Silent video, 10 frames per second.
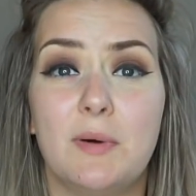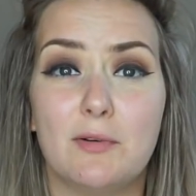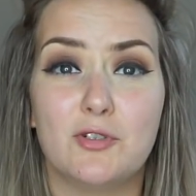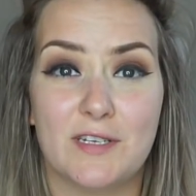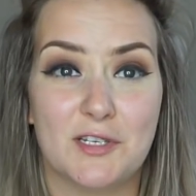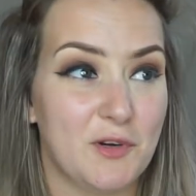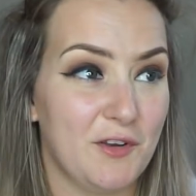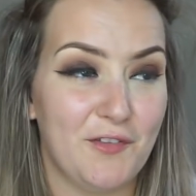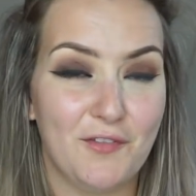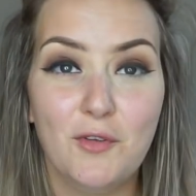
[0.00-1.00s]
I was ready to go into
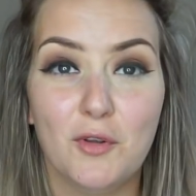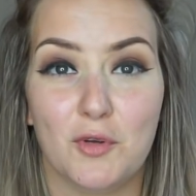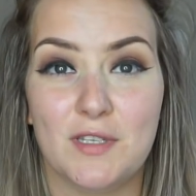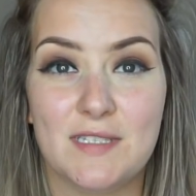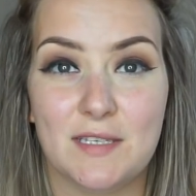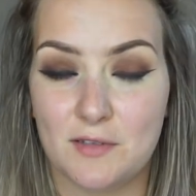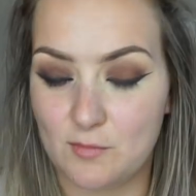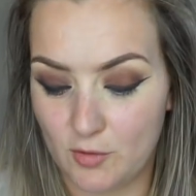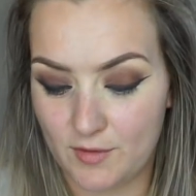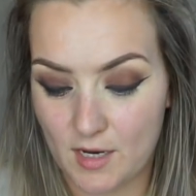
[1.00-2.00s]
full on sales
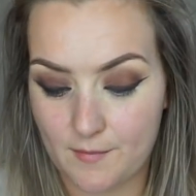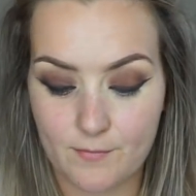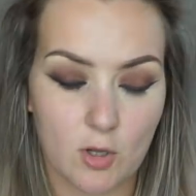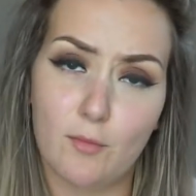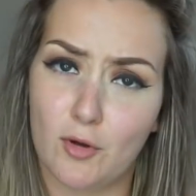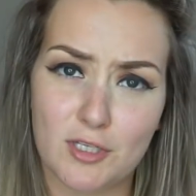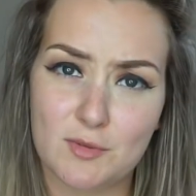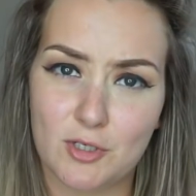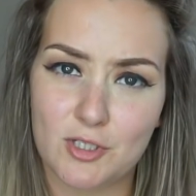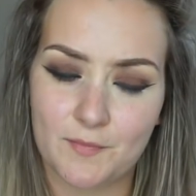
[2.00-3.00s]
mode there. No, I'm not going to
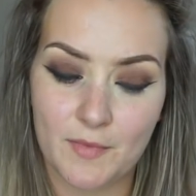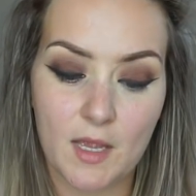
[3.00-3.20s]
swatch them.